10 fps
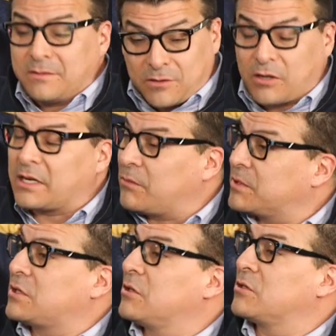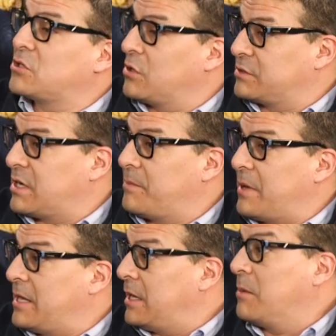Dark Knight Returns shows up
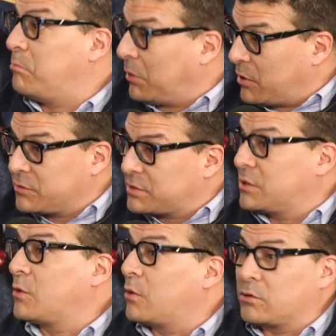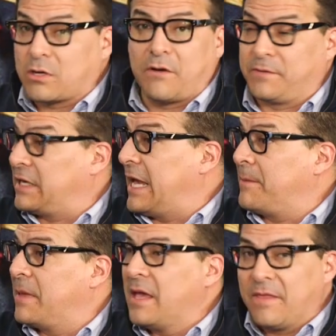and it blows the doors off the
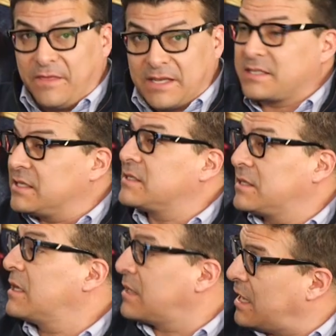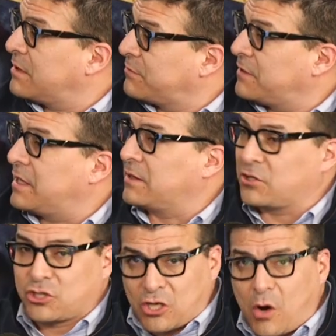game. This is that kind of thing.
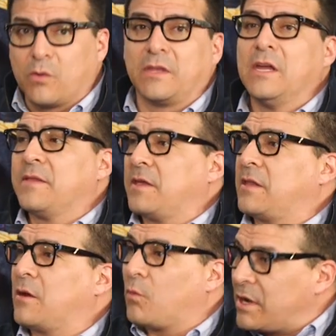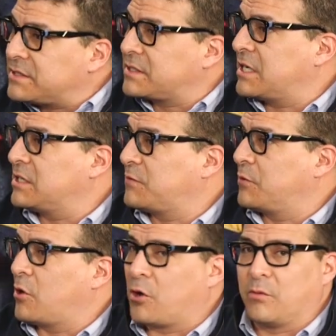This showed that there was a taste
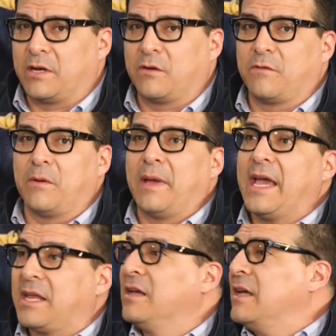for an R-rated film, and